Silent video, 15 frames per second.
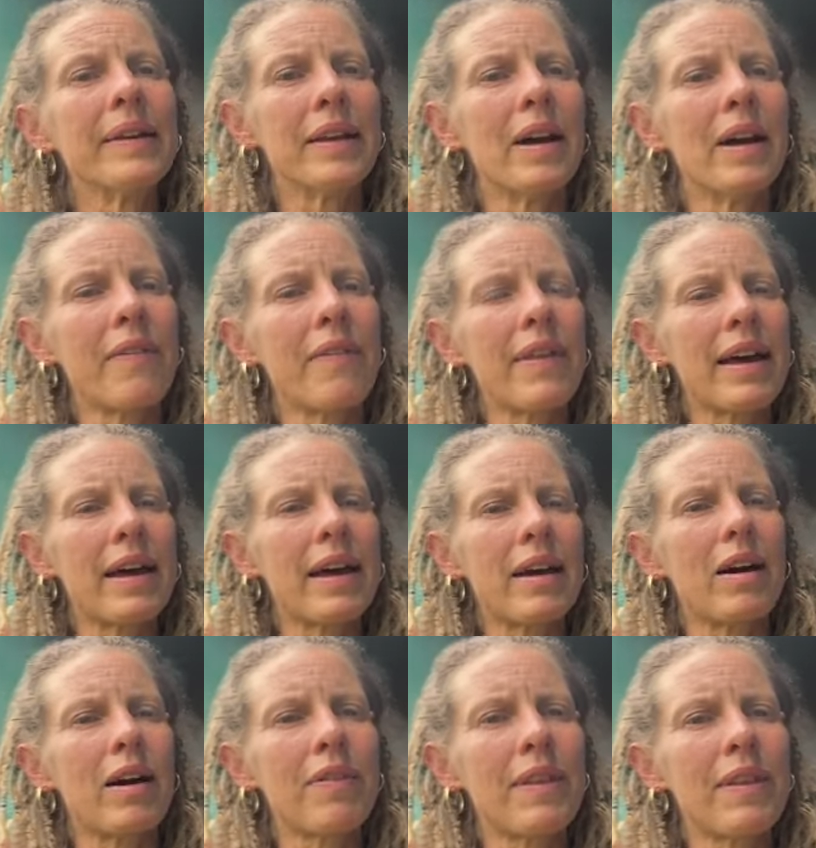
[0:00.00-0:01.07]
on
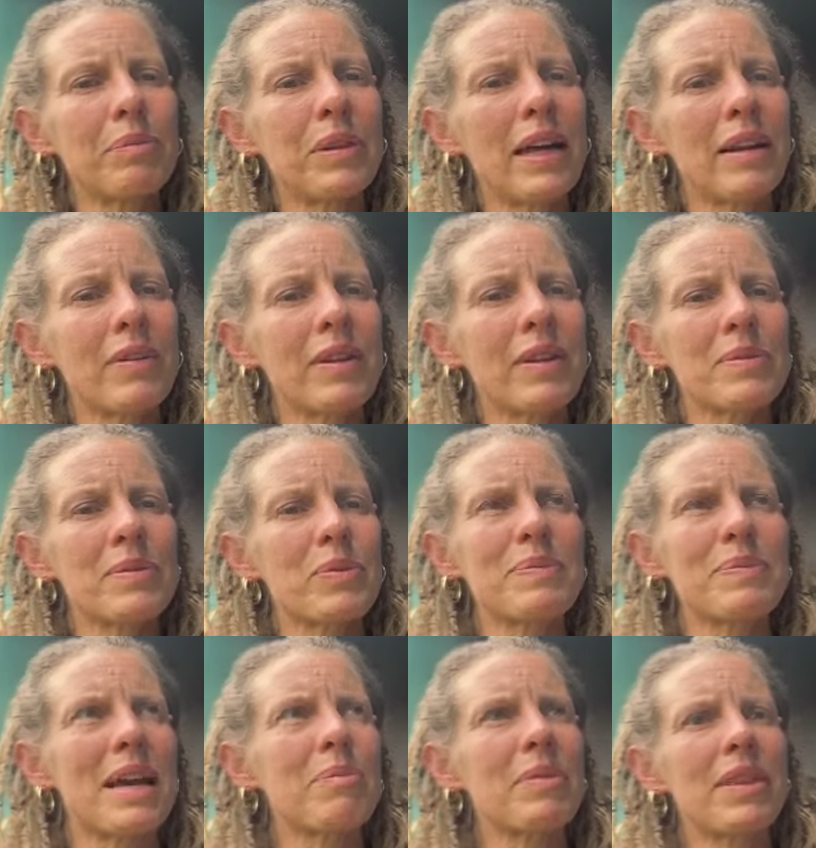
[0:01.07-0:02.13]
the Plant Rhythms
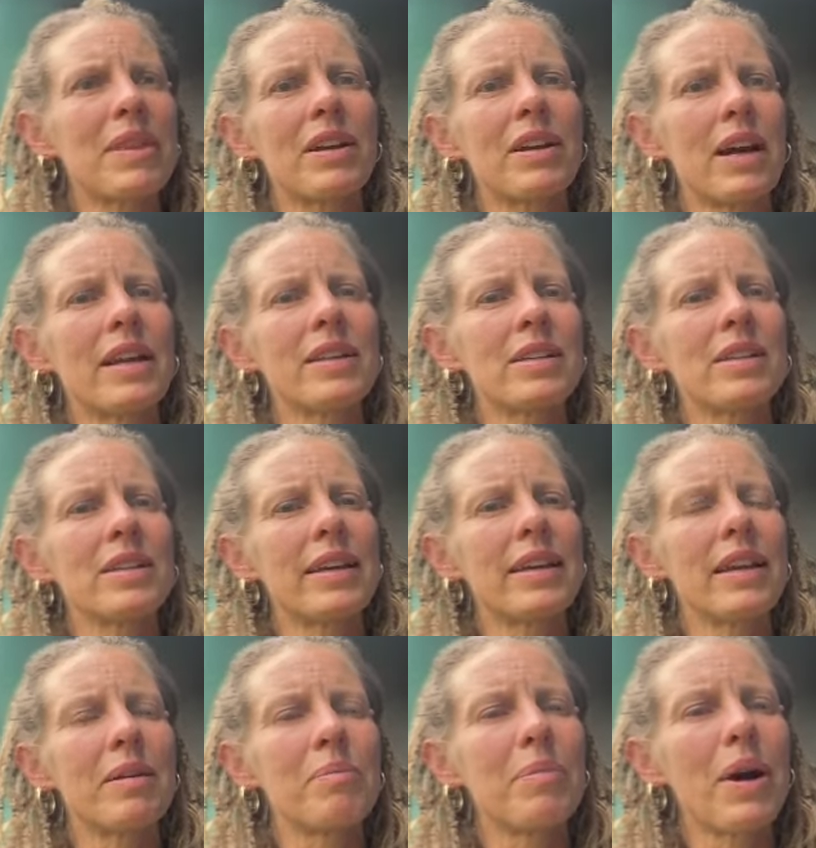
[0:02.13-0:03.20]
website, but they're under the
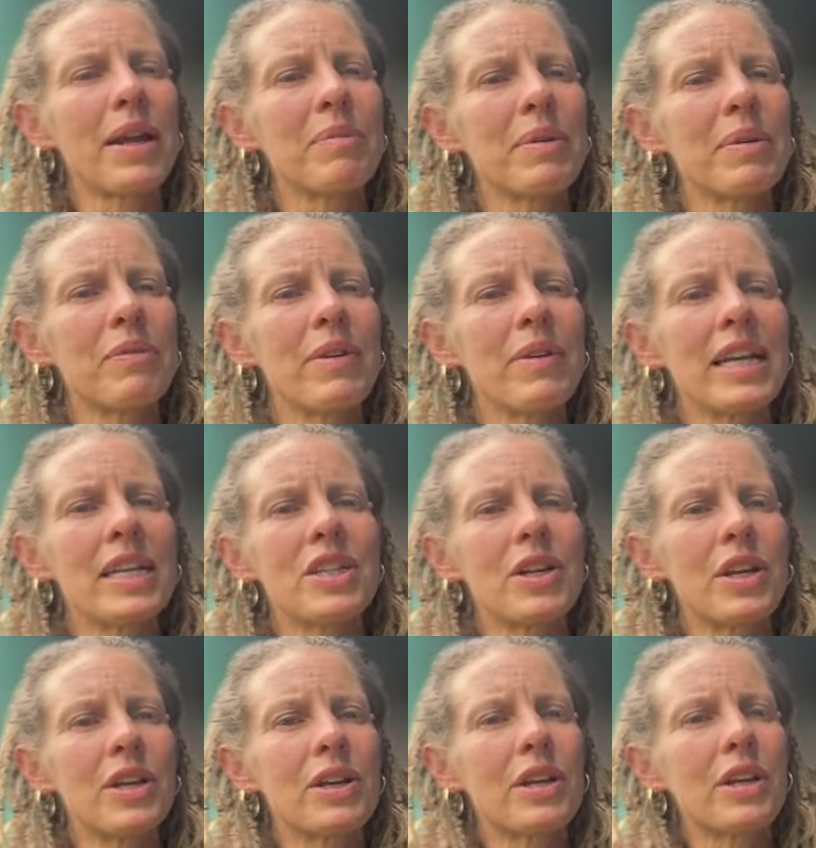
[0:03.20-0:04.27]
embodiment range, or
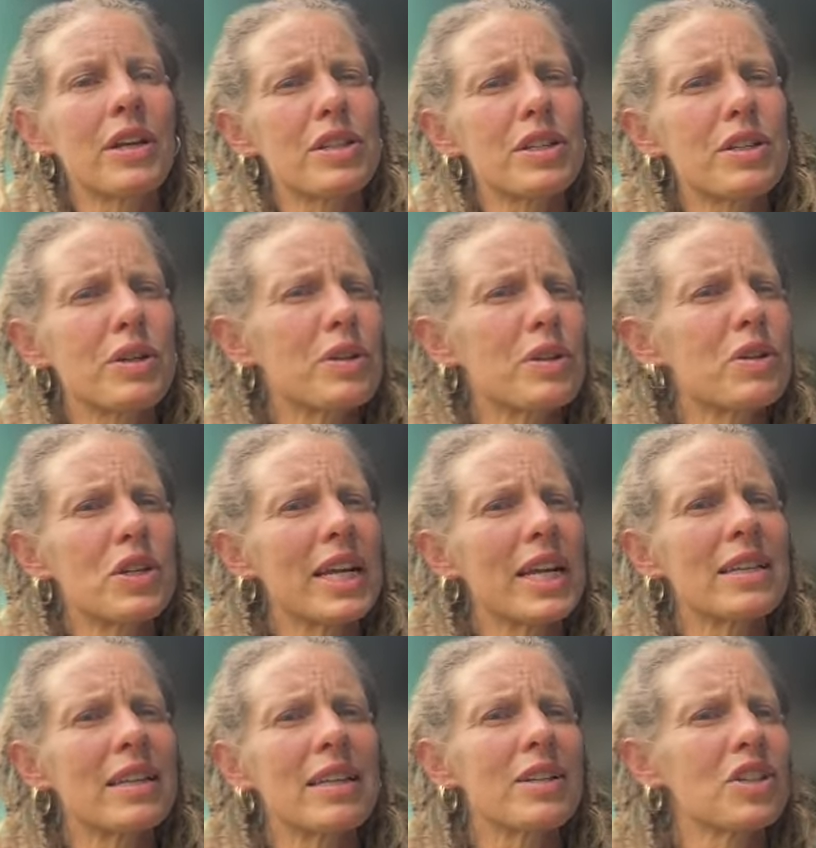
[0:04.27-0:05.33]
you could just go straight
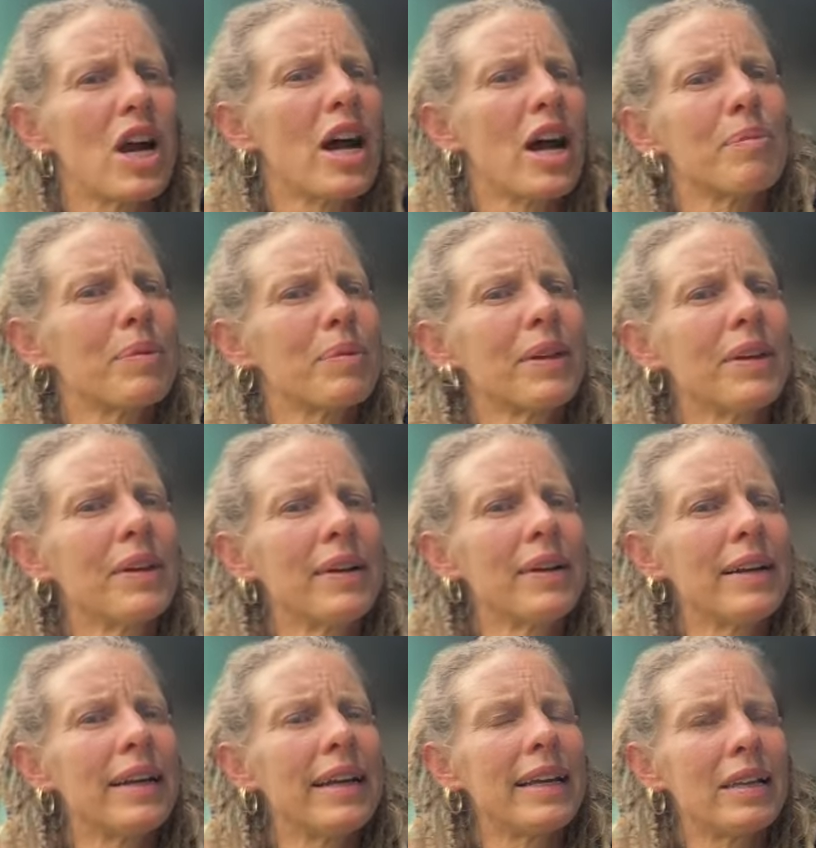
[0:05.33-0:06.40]
to the shop
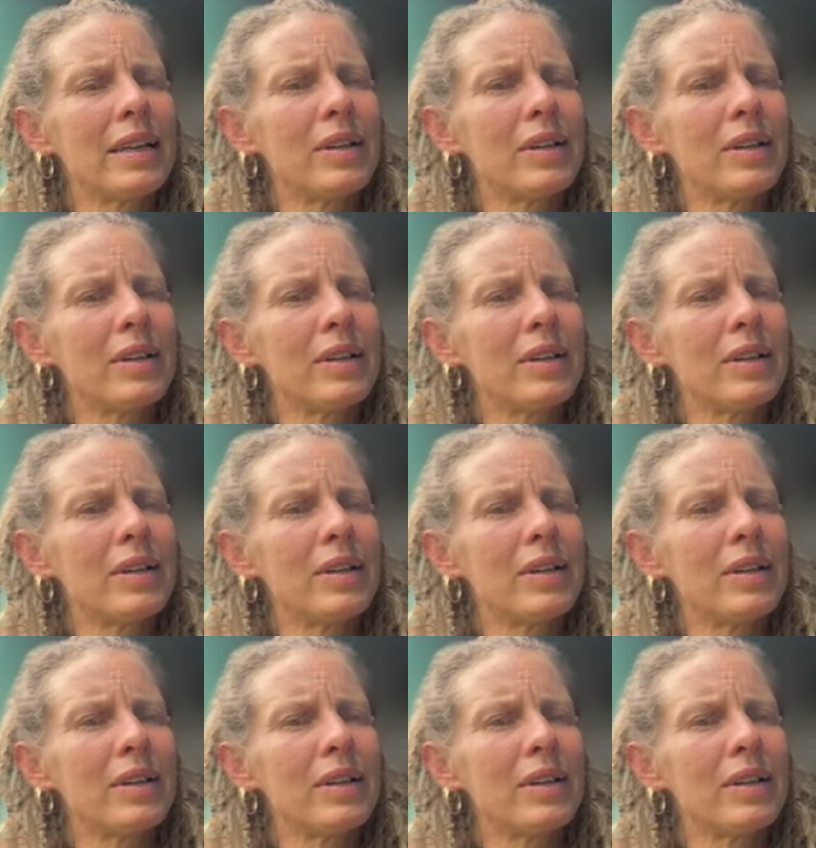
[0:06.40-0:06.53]
and